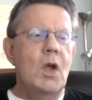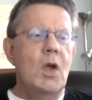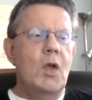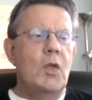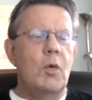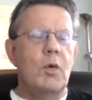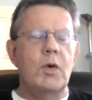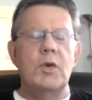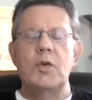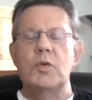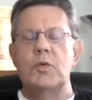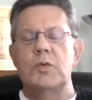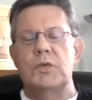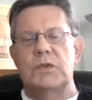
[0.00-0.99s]
there were
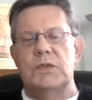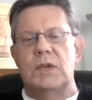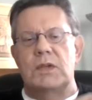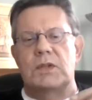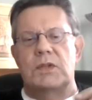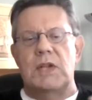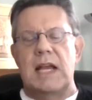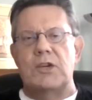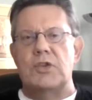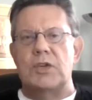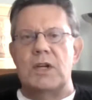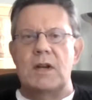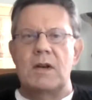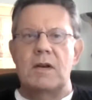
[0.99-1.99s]
news
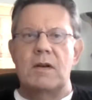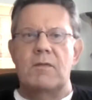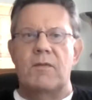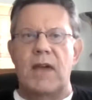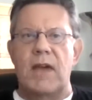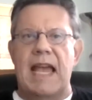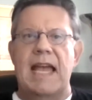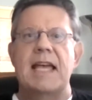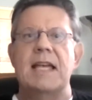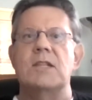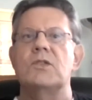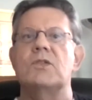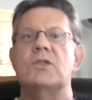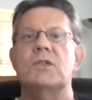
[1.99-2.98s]
station
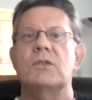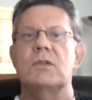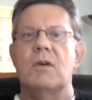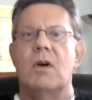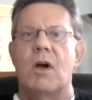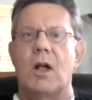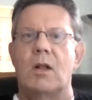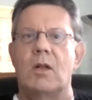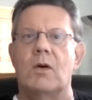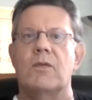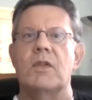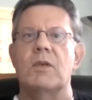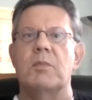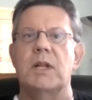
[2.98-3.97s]
vans all
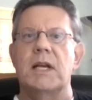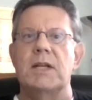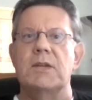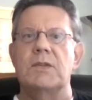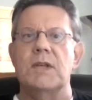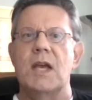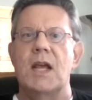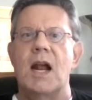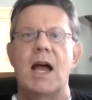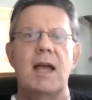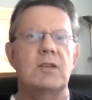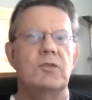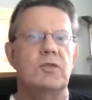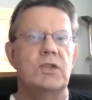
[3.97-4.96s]
over the place. And
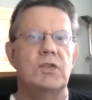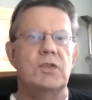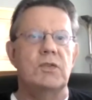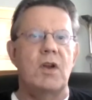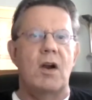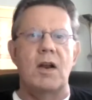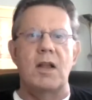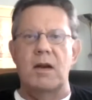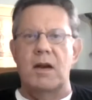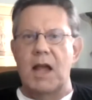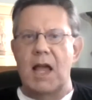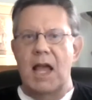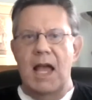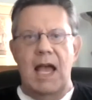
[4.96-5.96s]
I just started
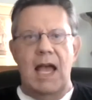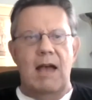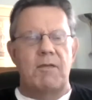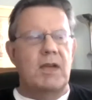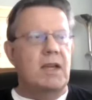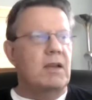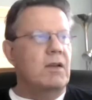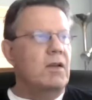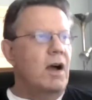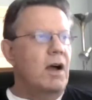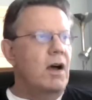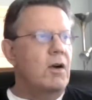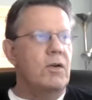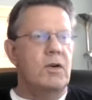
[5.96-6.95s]
having
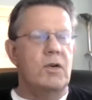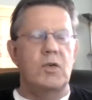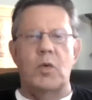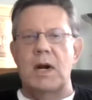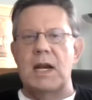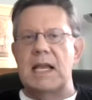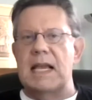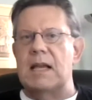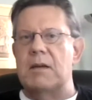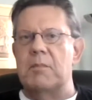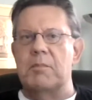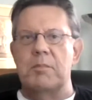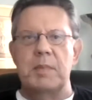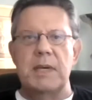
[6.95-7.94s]
120
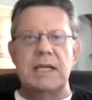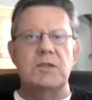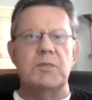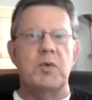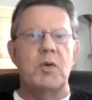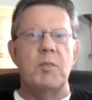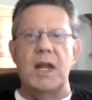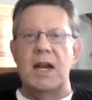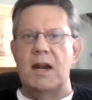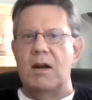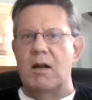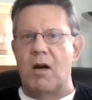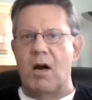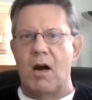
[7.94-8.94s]
beats per minute
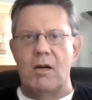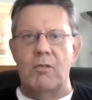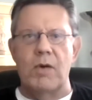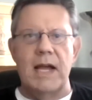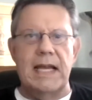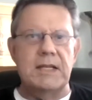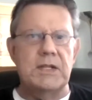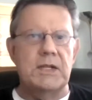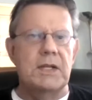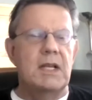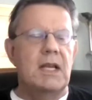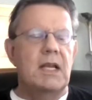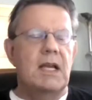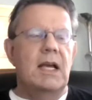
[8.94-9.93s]
heart rate.
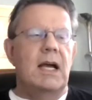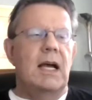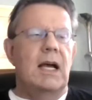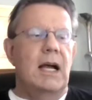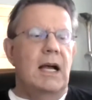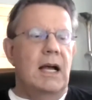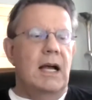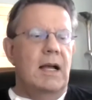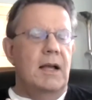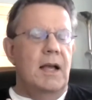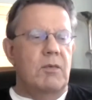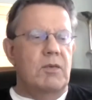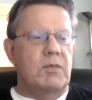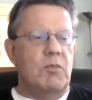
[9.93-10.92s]

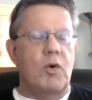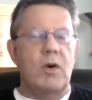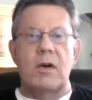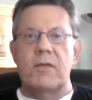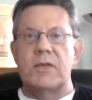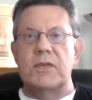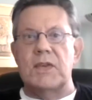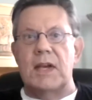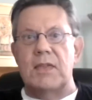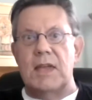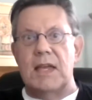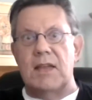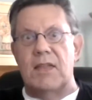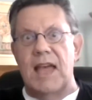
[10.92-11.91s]
I was more nervous, I
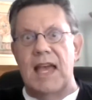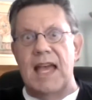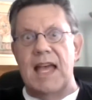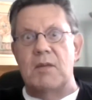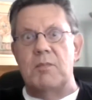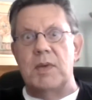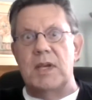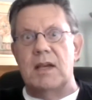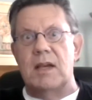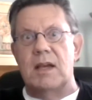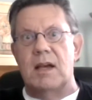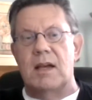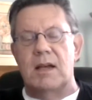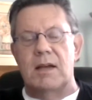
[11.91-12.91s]
think, then,
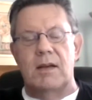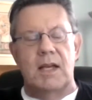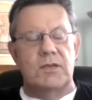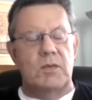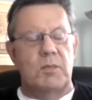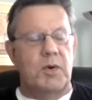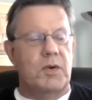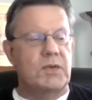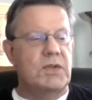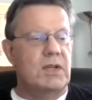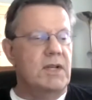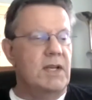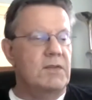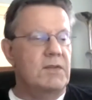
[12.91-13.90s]
as opposed
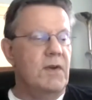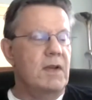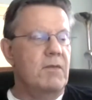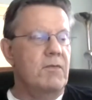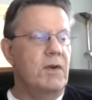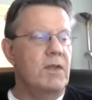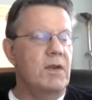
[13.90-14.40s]
to testifying in front of the